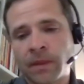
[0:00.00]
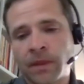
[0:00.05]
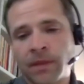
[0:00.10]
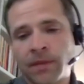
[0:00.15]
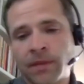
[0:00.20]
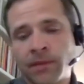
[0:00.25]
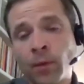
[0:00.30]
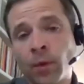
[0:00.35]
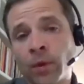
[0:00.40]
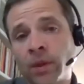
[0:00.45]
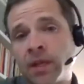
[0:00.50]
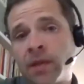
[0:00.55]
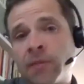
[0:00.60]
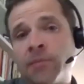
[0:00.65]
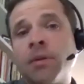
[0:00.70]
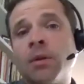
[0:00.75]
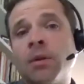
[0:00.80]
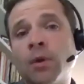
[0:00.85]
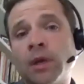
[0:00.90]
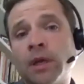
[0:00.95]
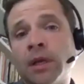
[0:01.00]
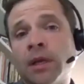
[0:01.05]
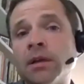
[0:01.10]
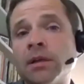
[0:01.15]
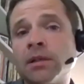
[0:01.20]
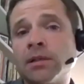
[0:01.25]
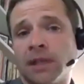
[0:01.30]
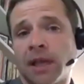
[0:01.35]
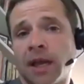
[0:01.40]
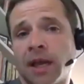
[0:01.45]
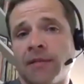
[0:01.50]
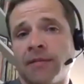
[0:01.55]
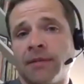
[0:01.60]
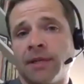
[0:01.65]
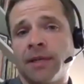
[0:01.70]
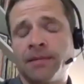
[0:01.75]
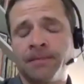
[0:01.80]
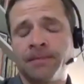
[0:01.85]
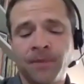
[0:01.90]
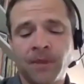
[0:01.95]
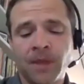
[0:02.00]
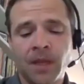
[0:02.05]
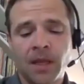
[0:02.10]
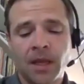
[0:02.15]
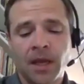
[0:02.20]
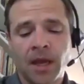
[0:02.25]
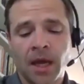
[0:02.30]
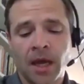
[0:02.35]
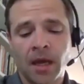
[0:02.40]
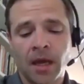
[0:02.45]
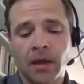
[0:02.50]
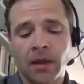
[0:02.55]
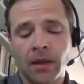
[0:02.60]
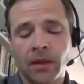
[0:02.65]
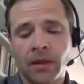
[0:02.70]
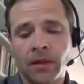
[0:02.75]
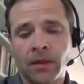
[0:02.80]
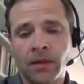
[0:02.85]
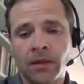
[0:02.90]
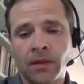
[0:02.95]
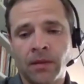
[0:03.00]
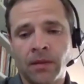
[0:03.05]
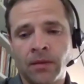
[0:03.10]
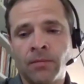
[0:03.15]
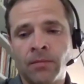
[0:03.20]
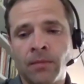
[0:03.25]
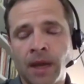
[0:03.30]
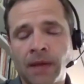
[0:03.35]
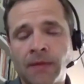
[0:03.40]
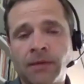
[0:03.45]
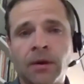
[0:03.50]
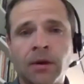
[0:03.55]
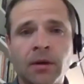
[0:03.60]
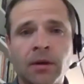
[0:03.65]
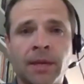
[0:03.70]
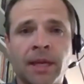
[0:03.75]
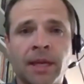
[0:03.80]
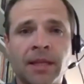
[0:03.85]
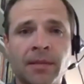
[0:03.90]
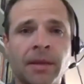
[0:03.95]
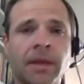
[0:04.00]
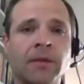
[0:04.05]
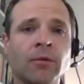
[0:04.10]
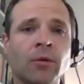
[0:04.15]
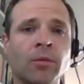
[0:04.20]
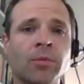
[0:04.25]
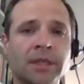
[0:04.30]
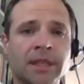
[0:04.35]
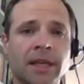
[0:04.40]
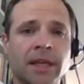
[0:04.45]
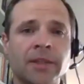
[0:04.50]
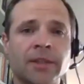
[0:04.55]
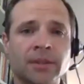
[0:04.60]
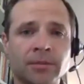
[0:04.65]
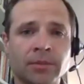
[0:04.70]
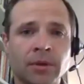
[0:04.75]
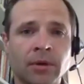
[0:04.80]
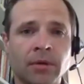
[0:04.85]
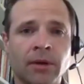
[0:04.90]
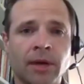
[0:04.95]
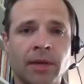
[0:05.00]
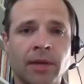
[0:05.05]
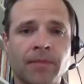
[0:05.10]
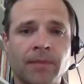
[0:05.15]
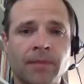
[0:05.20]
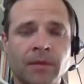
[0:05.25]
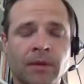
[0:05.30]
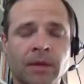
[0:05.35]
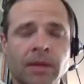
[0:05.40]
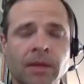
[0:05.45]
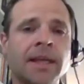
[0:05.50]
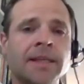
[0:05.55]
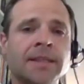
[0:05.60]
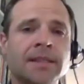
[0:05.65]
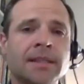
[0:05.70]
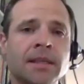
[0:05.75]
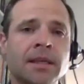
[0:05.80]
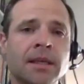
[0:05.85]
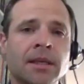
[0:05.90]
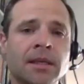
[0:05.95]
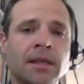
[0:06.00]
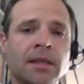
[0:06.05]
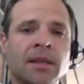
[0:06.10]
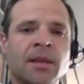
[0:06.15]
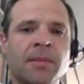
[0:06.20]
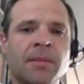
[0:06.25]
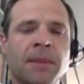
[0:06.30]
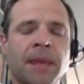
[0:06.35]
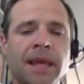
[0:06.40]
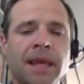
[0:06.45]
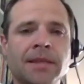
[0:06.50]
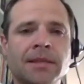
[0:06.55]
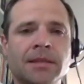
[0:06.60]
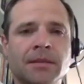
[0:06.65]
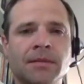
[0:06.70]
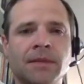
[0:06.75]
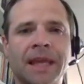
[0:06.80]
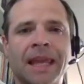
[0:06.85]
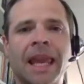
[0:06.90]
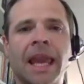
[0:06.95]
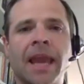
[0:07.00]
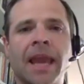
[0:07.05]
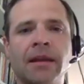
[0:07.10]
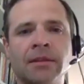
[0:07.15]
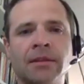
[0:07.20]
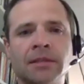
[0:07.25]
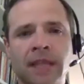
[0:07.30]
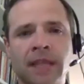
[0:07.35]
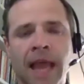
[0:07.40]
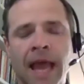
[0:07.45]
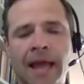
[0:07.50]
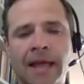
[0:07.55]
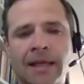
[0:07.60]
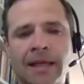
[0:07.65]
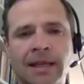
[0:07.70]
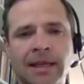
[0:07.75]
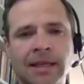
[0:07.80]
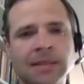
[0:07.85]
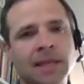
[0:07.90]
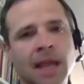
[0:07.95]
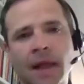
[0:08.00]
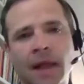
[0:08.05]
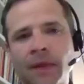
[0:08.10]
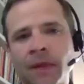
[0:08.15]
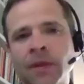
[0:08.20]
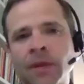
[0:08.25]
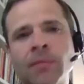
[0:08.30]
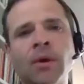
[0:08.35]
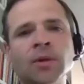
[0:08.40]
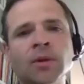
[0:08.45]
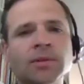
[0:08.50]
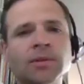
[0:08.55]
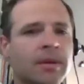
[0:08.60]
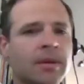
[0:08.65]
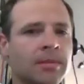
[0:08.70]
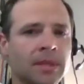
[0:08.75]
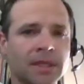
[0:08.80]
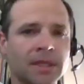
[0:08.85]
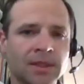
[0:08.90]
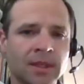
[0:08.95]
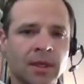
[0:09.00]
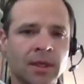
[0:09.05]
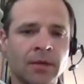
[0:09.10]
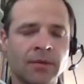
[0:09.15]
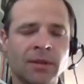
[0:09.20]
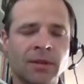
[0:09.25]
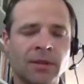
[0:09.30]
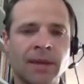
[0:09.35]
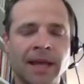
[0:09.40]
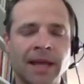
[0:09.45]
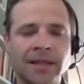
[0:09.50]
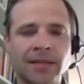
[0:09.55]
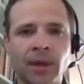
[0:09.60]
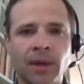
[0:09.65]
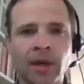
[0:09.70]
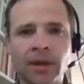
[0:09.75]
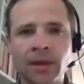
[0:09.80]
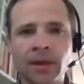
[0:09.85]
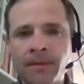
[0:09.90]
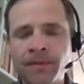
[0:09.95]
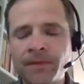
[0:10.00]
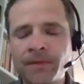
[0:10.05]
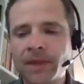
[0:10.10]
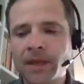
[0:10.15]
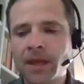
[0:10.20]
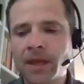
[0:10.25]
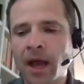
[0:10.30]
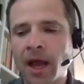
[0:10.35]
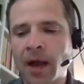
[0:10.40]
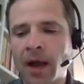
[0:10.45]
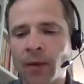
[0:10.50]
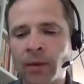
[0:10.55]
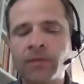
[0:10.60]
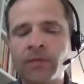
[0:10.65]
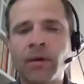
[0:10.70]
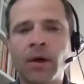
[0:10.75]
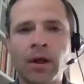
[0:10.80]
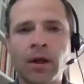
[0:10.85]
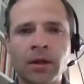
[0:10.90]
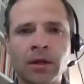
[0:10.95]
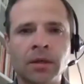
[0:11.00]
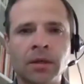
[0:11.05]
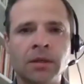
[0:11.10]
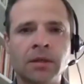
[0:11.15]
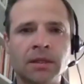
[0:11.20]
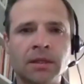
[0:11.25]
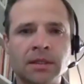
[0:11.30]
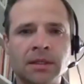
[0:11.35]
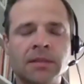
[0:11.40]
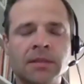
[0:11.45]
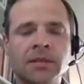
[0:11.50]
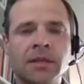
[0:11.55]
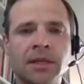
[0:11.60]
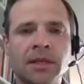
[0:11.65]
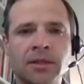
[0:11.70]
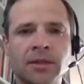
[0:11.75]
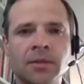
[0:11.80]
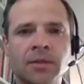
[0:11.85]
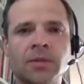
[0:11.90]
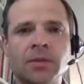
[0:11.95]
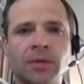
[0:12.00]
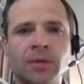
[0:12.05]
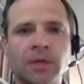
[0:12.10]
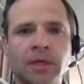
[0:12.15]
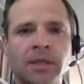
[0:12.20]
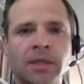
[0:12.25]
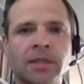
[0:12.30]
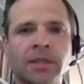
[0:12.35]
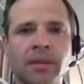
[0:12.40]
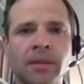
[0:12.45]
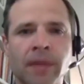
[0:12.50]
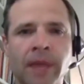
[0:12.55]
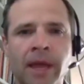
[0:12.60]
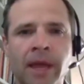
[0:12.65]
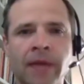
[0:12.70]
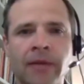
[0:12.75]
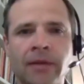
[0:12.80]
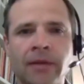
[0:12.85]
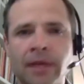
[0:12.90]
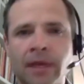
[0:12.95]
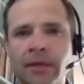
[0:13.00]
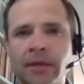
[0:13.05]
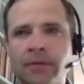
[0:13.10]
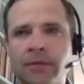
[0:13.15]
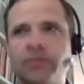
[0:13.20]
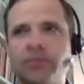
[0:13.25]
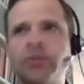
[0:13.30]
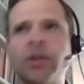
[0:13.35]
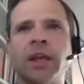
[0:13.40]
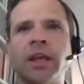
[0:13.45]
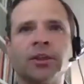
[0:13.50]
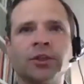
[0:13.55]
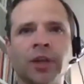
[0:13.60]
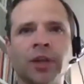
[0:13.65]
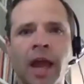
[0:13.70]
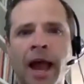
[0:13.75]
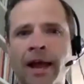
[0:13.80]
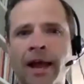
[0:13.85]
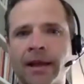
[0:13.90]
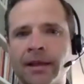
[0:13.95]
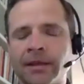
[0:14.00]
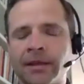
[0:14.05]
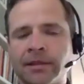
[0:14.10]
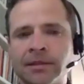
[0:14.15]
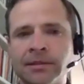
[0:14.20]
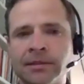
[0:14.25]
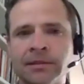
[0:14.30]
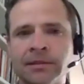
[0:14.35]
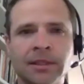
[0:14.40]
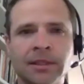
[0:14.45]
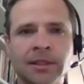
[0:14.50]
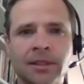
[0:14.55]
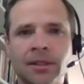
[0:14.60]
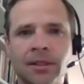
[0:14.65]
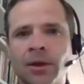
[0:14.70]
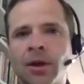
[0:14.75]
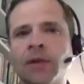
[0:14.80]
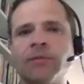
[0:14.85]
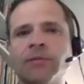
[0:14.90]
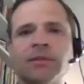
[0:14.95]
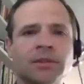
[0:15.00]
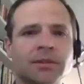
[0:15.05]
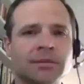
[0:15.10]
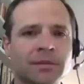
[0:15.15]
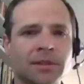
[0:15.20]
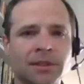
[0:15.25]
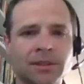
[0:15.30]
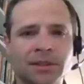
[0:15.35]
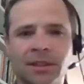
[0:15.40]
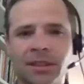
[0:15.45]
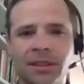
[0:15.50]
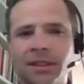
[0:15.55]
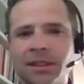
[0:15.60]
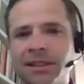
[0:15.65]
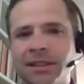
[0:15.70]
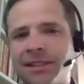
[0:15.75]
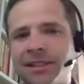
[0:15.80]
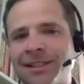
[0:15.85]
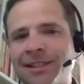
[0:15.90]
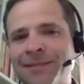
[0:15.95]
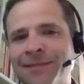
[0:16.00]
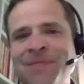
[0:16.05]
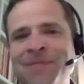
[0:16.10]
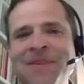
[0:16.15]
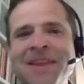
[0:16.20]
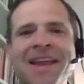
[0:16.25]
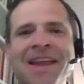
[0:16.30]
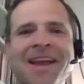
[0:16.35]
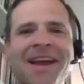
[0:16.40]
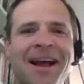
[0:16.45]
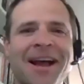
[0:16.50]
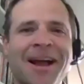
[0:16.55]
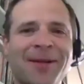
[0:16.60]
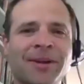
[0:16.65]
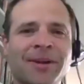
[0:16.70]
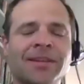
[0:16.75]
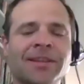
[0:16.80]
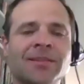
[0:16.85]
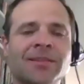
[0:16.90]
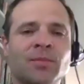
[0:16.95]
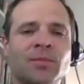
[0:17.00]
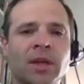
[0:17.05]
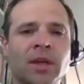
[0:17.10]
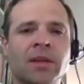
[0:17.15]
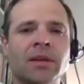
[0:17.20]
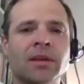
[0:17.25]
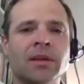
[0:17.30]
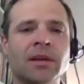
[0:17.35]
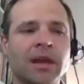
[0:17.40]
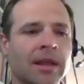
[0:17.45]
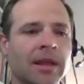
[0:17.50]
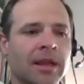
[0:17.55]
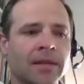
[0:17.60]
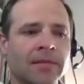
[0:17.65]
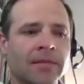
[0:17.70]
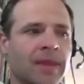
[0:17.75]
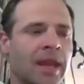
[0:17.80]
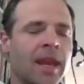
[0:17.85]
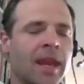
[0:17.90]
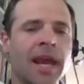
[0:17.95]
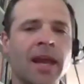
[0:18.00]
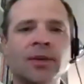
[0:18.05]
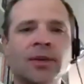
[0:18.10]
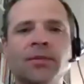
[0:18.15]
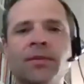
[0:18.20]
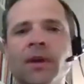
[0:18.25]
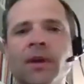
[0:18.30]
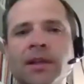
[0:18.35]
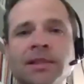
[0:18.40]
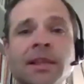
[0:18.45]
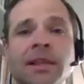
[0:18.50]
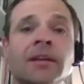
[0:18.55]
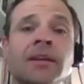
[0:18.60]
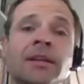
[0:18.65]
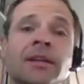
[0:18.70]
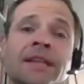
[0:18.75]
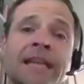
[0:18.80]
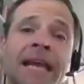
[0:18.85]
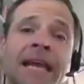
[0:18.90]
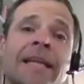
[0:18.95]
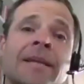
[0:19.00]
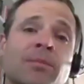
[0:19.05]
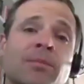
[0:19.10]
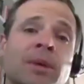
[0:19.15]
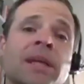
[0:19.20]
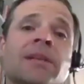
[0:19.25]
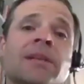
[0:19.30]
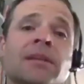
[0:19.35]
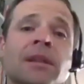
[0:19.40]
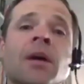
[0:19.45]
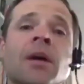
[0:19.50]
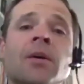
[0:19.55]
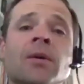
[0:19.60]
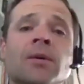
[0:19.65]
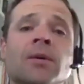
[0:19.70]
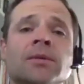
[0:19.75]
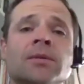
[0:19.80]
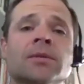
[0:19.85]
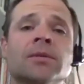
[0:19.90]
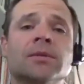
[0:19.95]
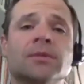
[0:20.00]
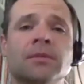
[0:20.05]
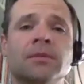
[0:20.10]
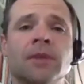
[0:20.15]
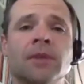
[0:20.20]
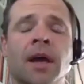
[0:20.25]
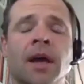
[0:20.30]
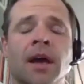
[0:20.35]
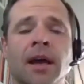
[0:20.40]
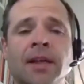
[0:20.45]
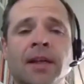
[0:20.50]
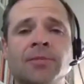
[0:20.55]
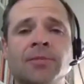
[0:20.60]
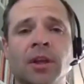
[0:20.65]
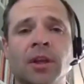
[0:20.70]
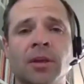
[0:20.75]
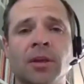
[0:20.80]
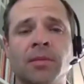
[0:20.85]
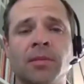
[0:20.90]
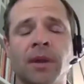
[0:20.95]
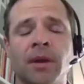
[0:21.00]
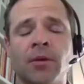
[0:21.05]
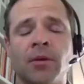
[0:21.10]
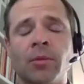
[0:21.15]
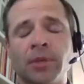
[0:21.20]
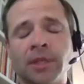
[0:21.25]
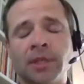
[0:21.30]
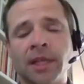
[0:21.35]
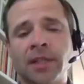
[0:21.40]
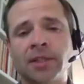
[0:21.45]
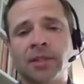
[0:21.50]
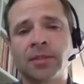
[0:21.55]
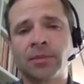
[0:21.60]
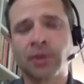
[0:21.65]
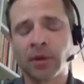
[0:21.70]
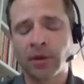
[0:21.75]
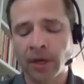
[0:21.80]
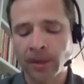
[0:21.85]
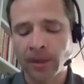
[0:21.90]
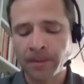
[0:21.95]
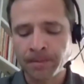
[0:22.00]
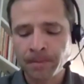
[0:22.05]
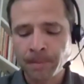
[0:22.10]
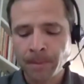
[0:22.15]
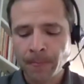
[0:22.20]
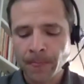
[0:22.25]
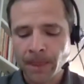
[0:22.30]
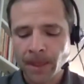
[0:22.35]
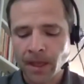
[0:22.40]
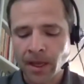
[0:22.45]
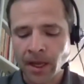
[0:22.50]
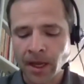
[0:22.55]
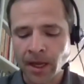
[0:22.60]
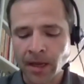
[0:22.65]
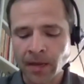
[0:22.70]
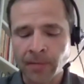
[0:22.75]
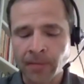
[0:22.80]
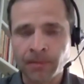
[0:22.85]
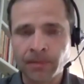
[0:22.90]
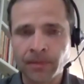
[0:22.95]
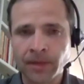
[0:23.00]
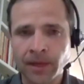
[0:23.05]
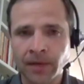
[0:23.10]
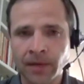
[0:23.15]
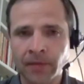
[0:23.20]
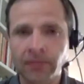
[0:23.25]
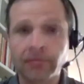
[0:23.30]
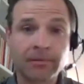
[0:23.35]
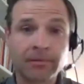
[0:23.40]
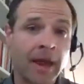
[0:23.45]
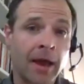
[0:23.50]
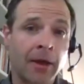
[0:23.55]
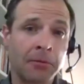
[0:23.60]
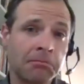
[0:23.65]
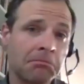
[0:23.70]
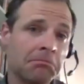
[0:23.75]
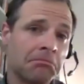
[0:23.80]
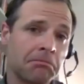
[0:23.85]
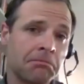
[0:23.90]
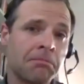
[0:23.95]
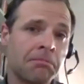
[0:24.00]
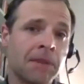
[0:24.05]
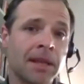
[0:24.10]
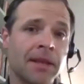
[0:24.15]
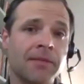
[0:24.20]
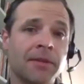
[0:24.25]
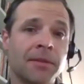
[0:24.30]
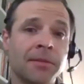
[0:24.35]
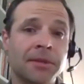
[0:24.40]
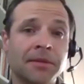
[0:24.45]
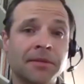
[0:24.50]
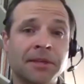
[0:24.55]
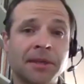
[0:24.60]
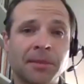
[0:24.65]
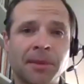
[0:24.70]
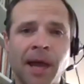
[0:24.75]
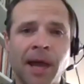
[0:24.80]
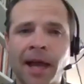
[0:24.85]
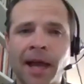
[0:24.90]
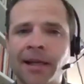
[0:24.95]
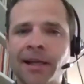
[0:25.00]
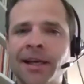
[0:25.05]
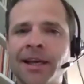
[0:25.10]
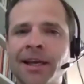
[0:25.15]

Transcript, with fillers: For the employer side of it, uh, you might have heard about the payroll protection program, right? That's the the piece of the CARES Act that has gotten the most publicity over the past month. Uh, we've all heard the sensational stories about uh, Shake Shack and Harvard University, and uh, right these big uh, and, and, hedge funds that are getting big loans uh, as part of the payroll protection program, um, and now many of them giving it back.